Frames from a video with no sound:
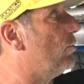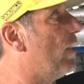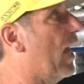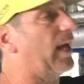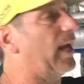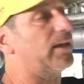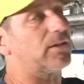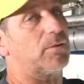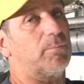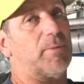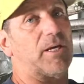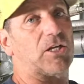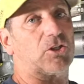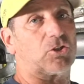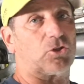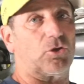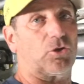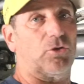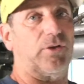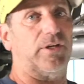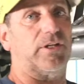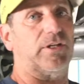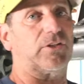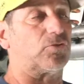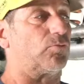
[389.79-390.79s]
that to make
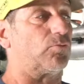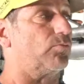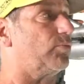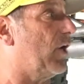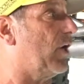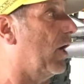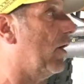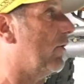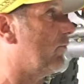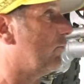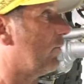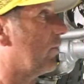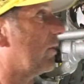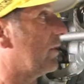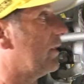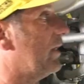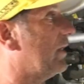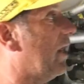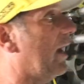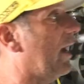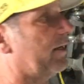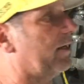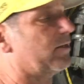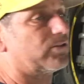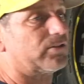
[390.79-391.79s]
sure that it's done really
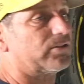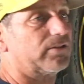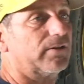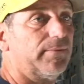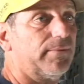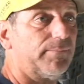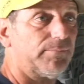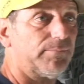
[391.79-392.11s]
nice.